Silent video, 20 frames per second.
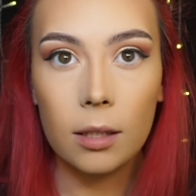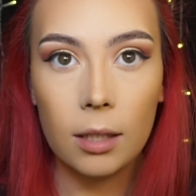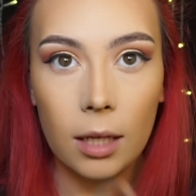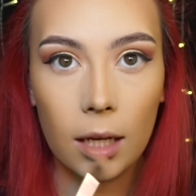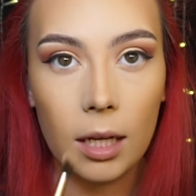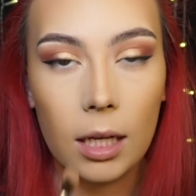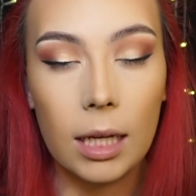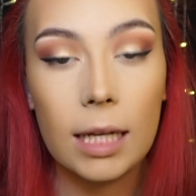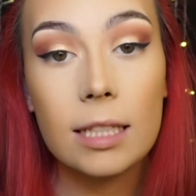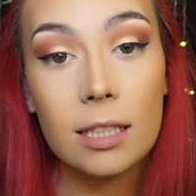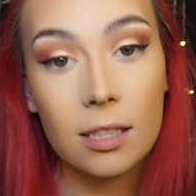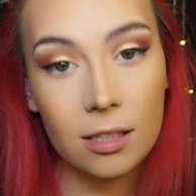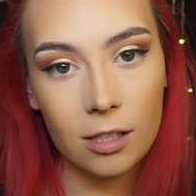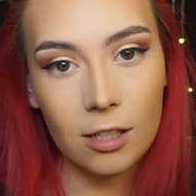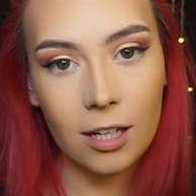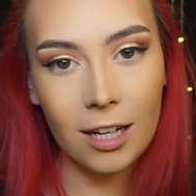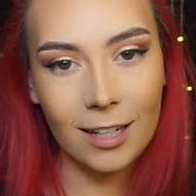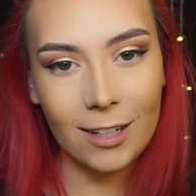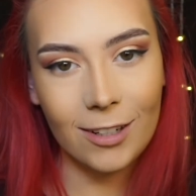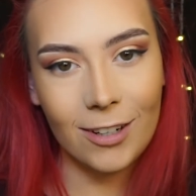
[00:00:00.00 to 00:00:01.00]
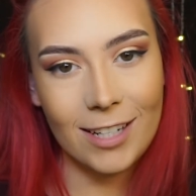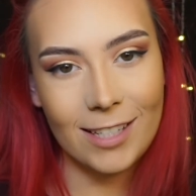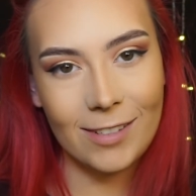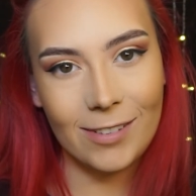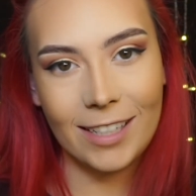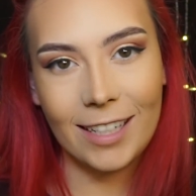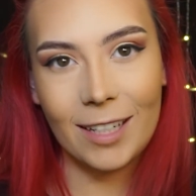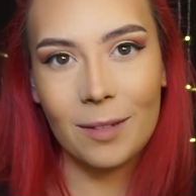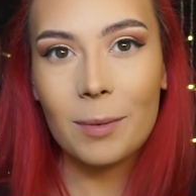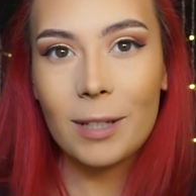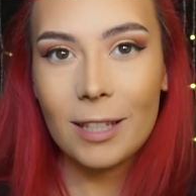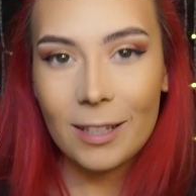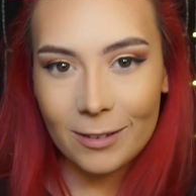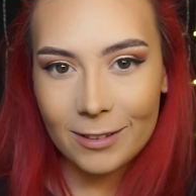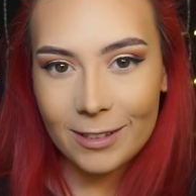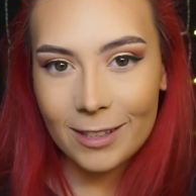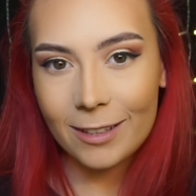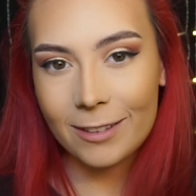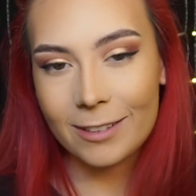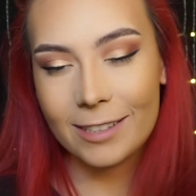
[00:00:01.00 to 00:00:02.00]
It does look kind of crazy right now, but
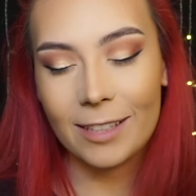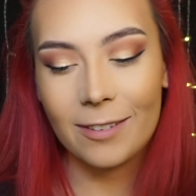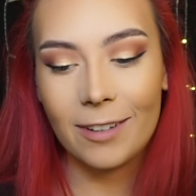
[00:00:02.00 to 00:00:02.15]
you'll see